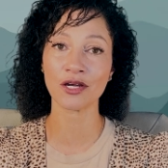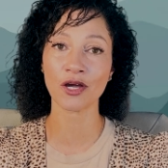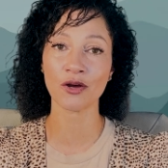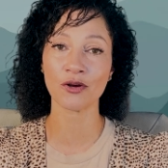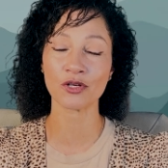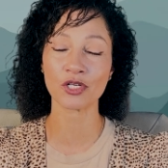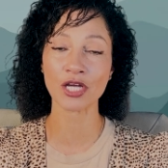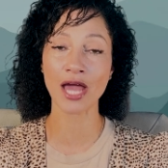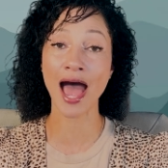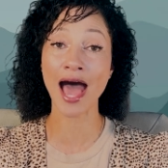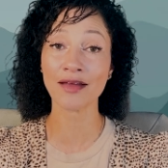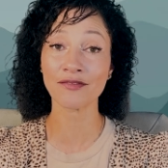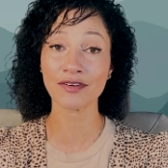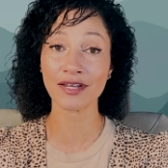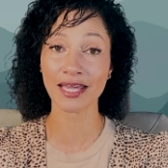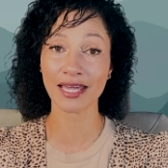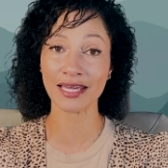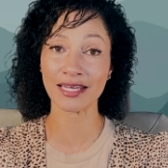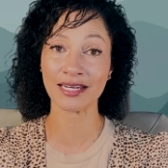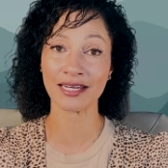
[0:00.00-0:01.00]
coach
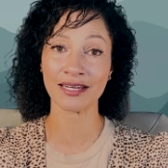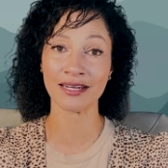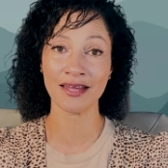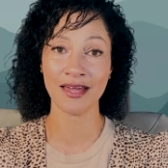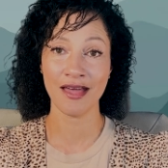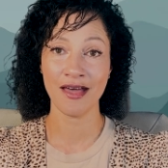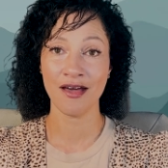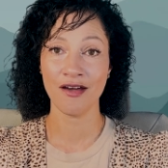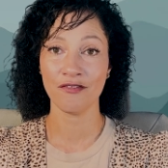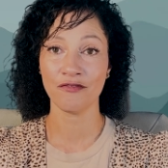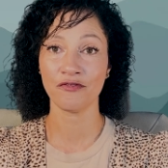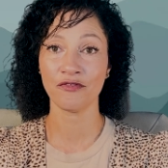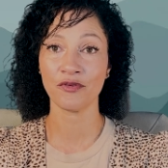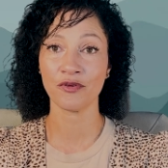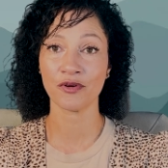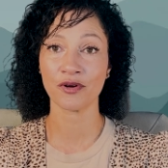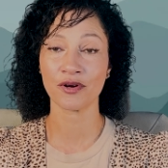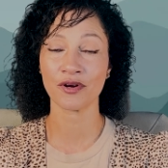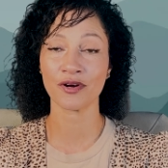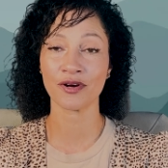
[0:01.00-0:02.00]
advocated
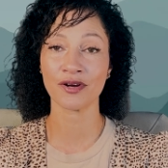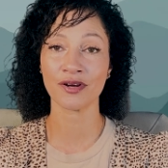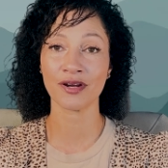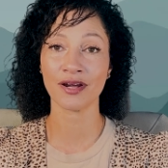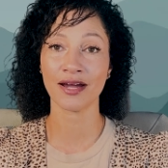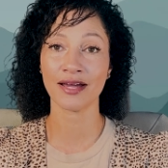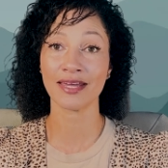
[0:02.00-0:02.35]
for